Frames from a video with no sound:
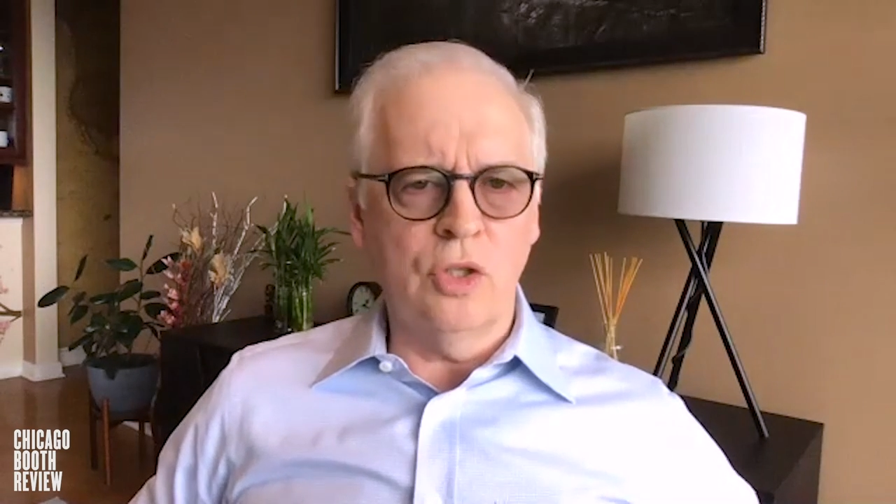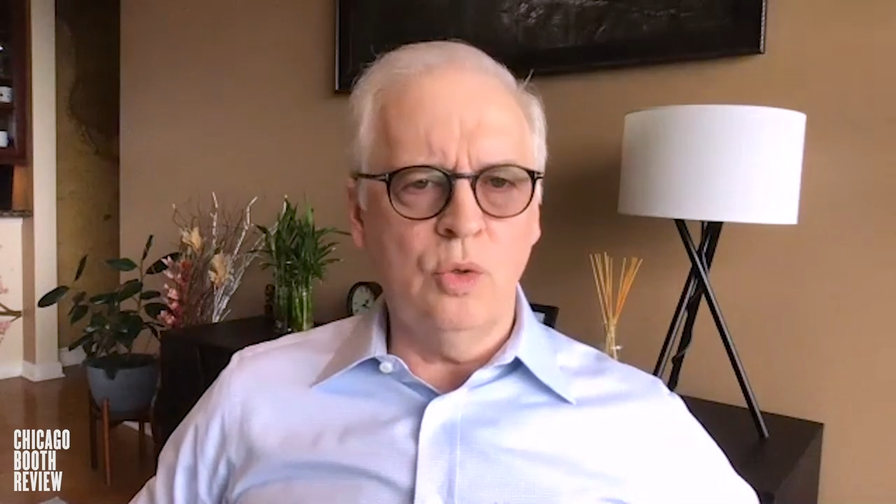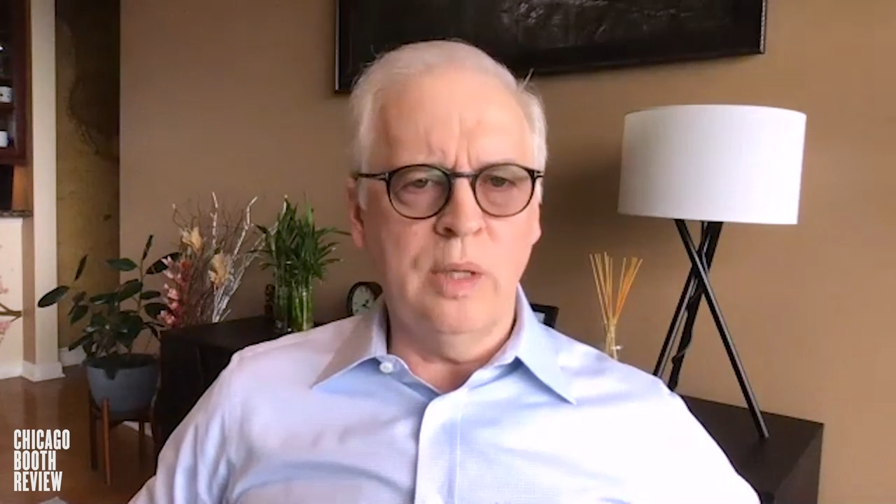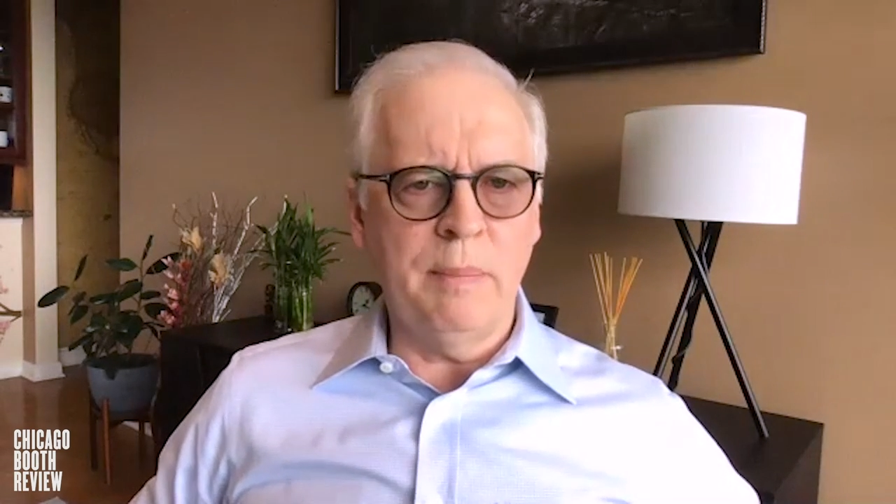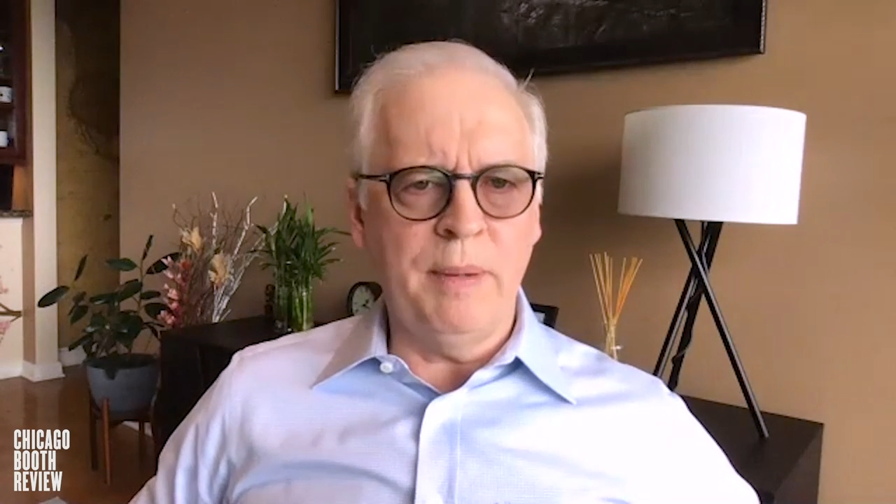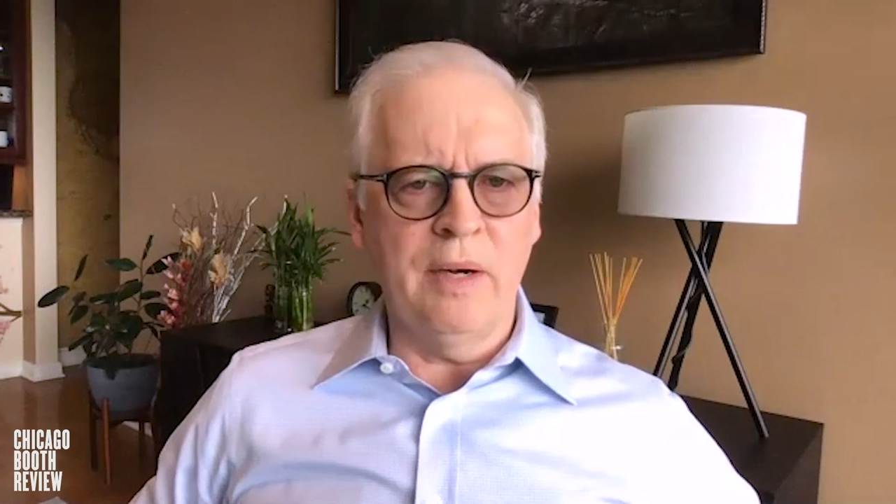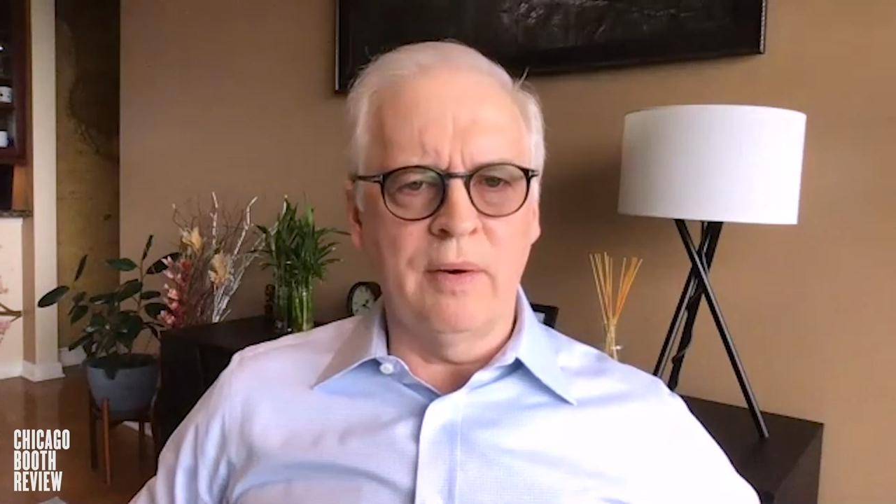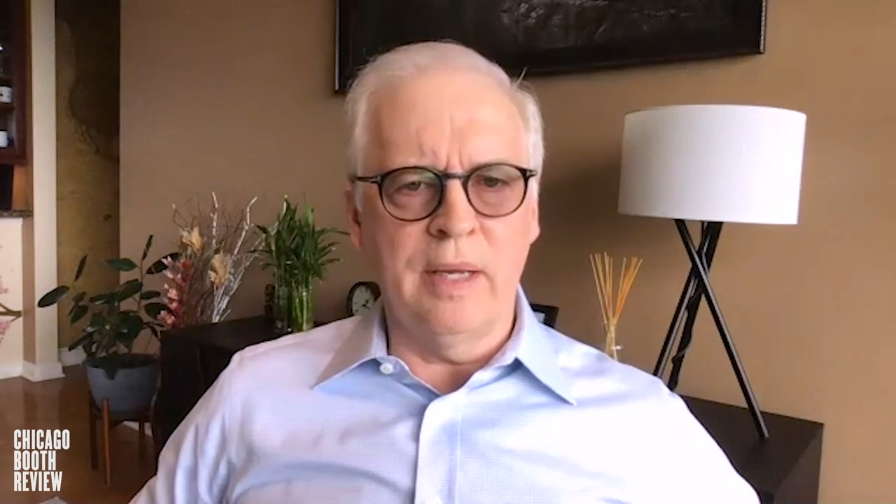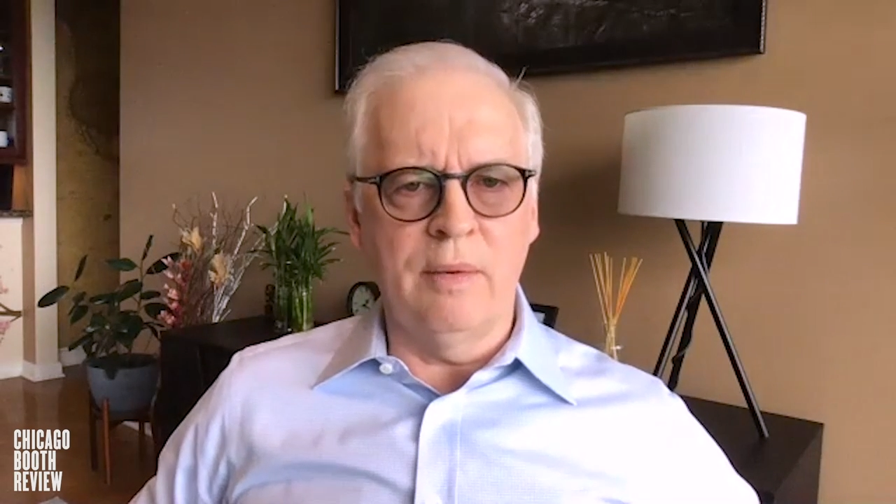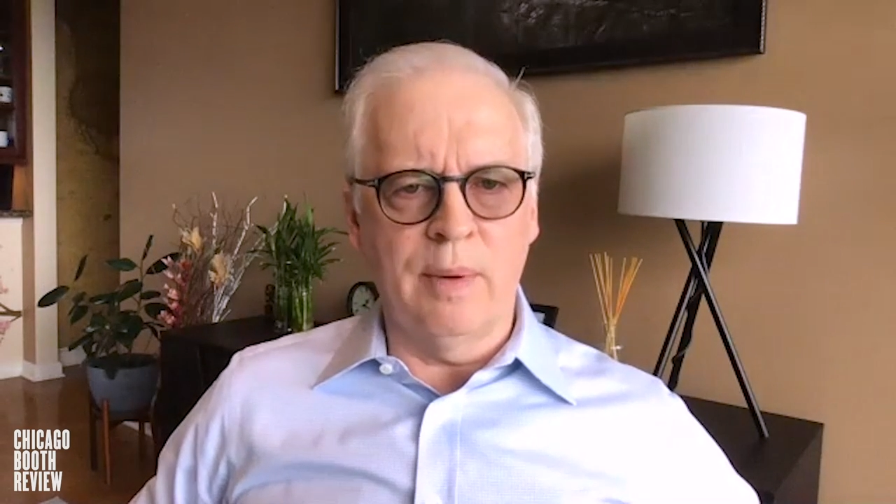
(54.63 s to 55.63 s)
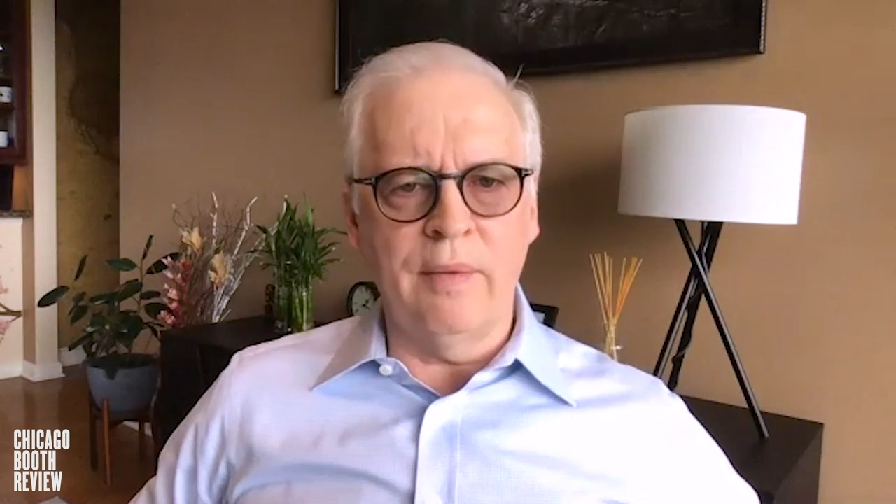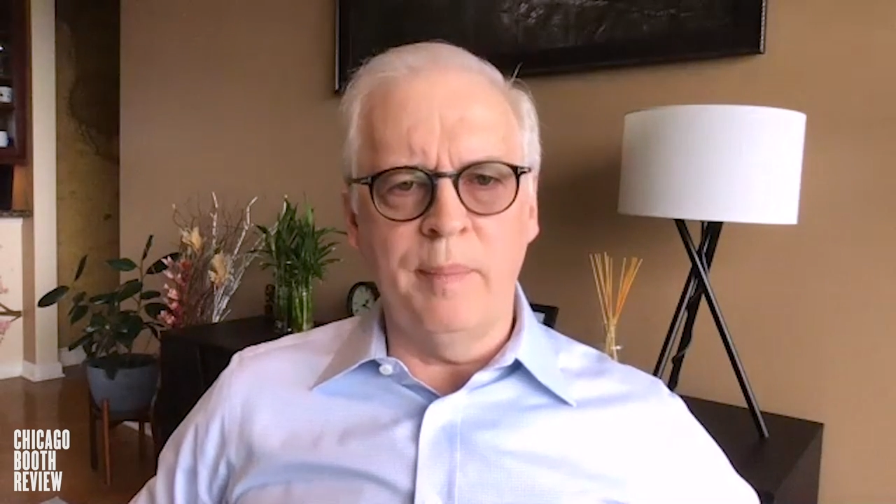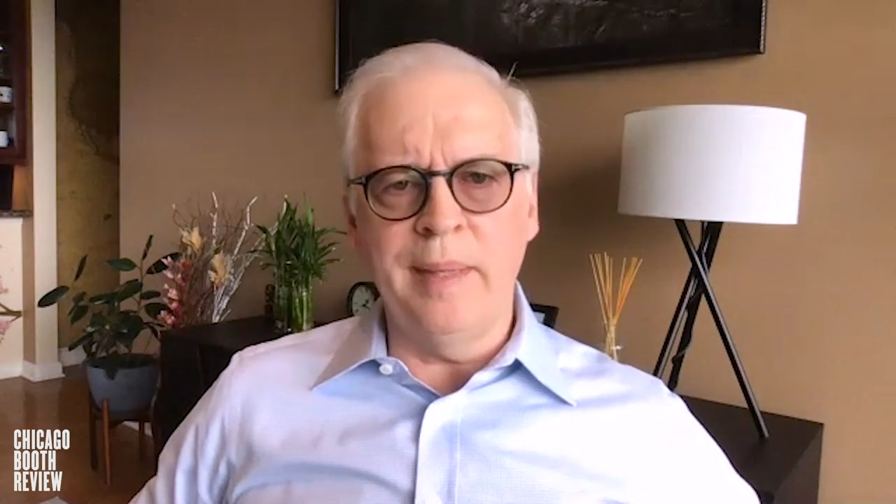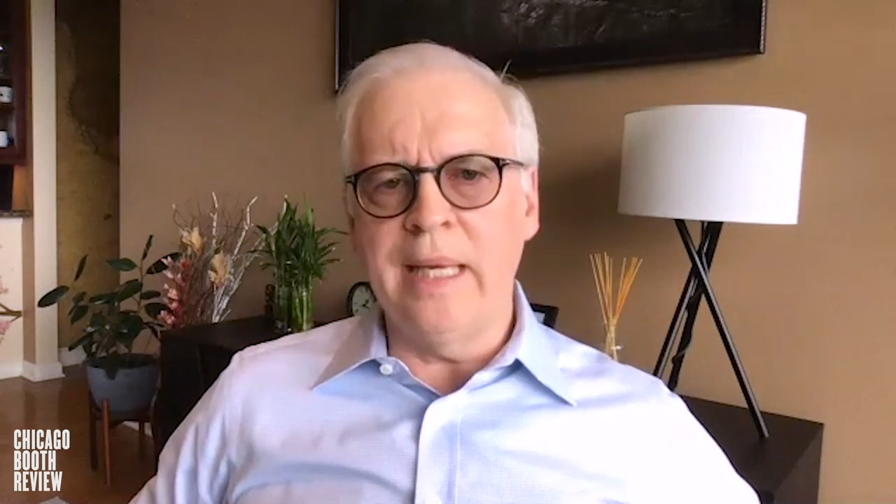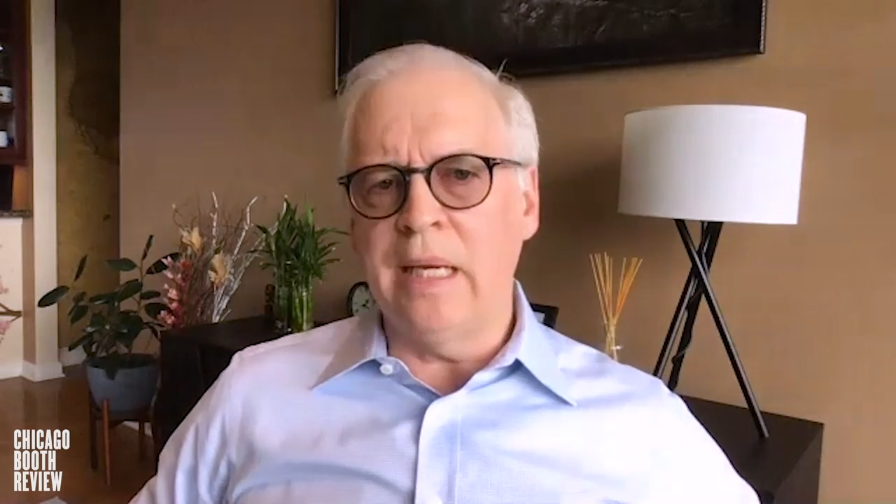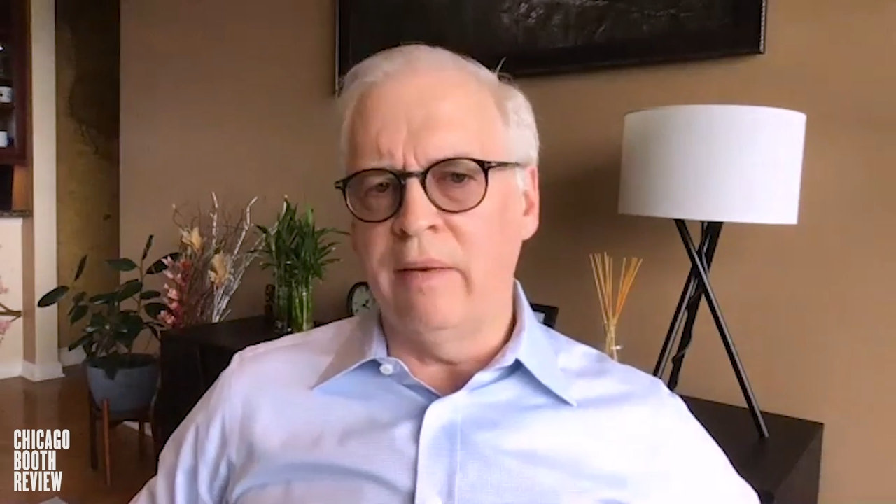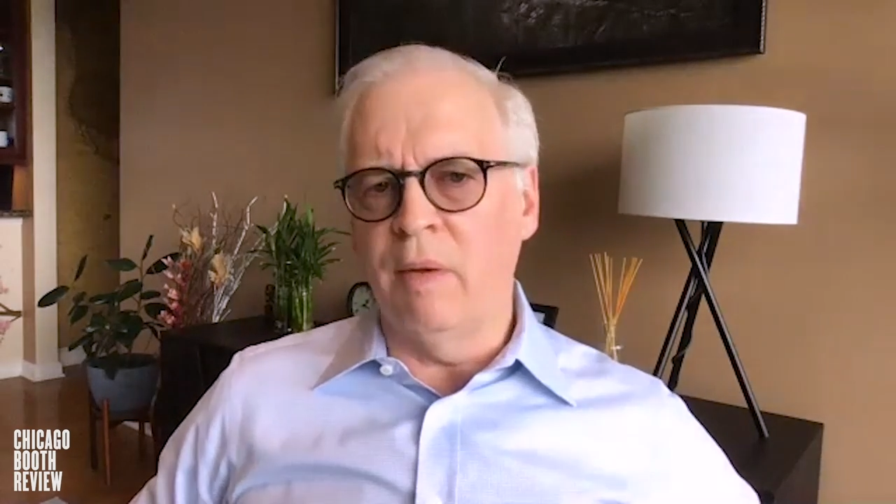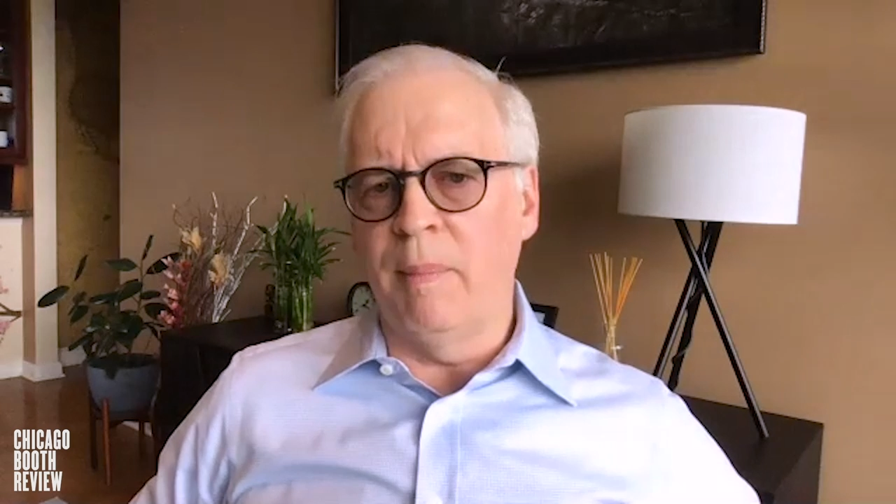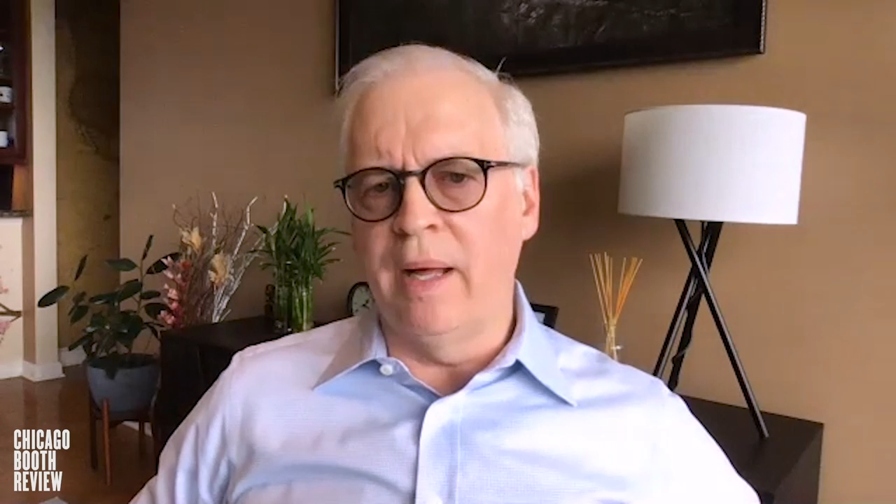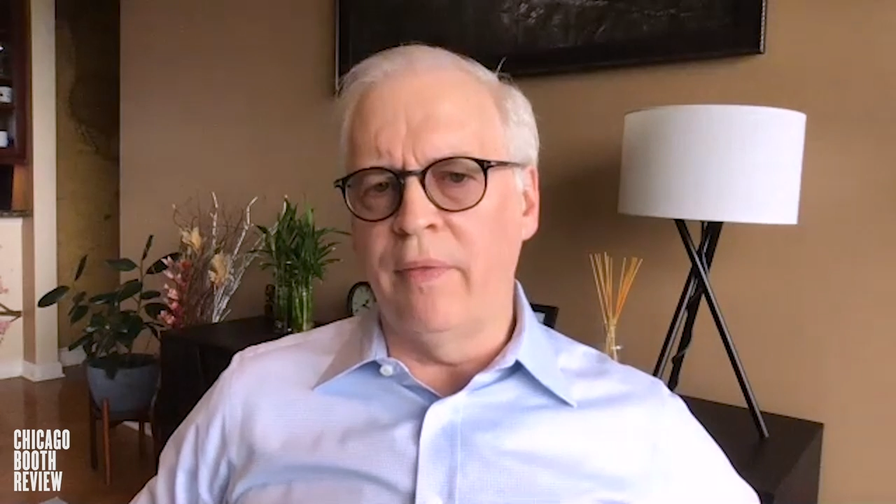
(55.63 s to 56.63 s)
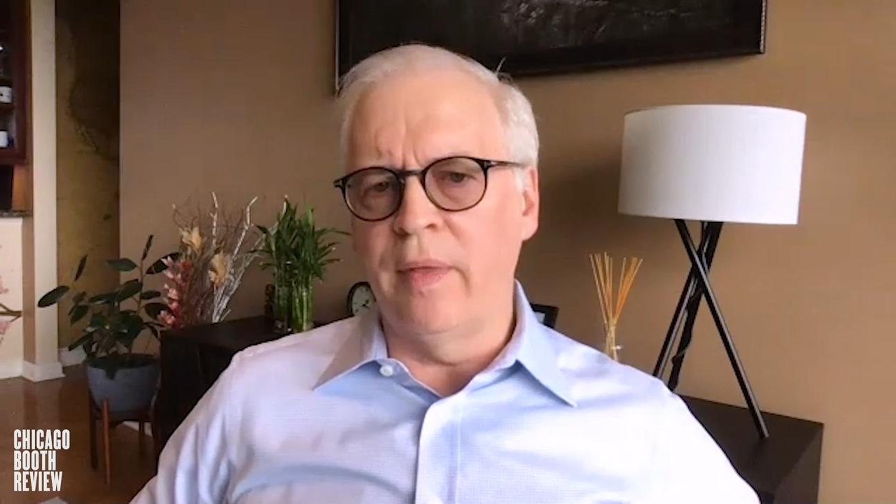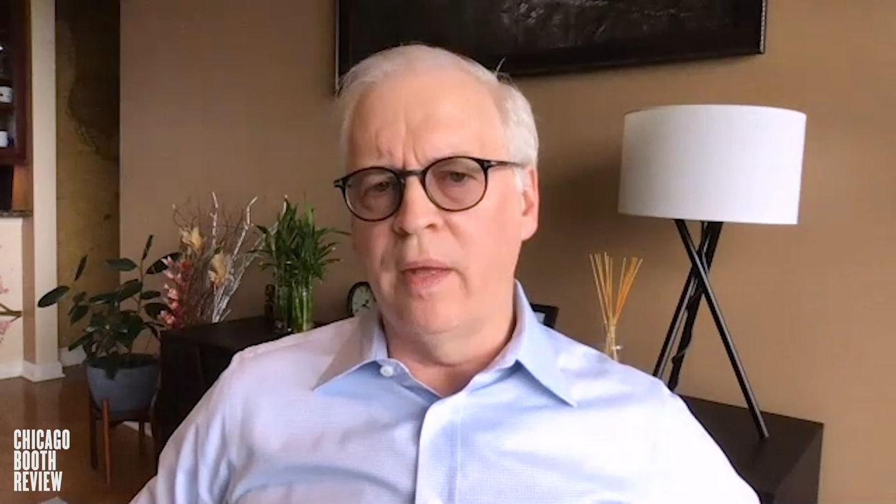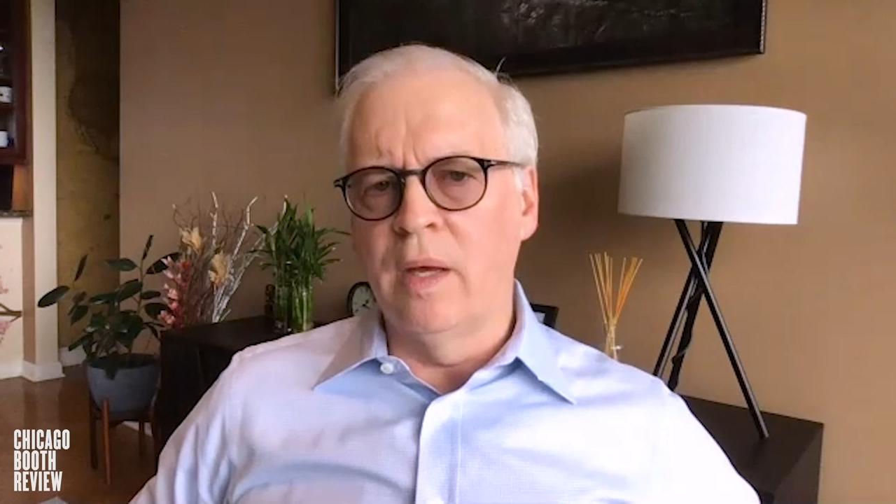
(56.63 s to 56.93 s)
two-week period around the beginning of the month,